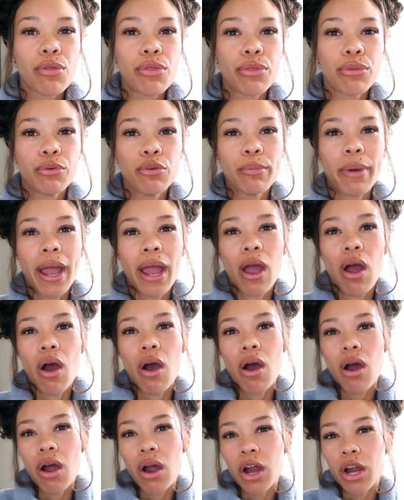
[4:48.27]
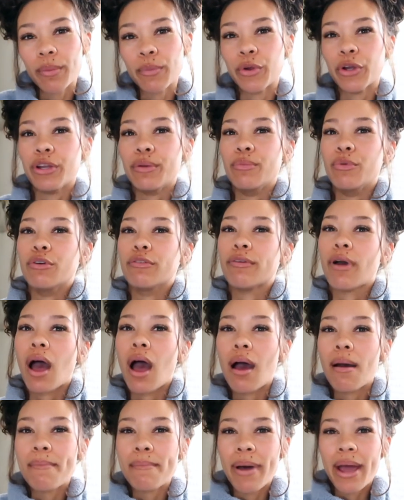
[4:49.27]
through my arm or it'd move
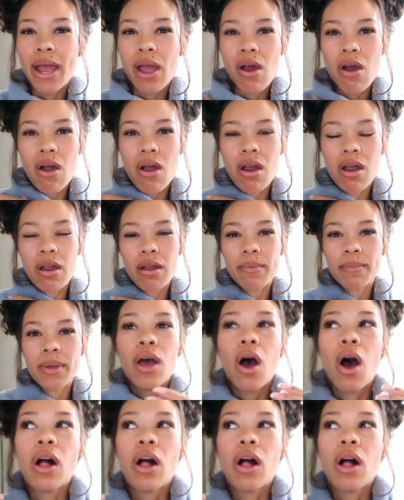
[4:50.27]
up my arm.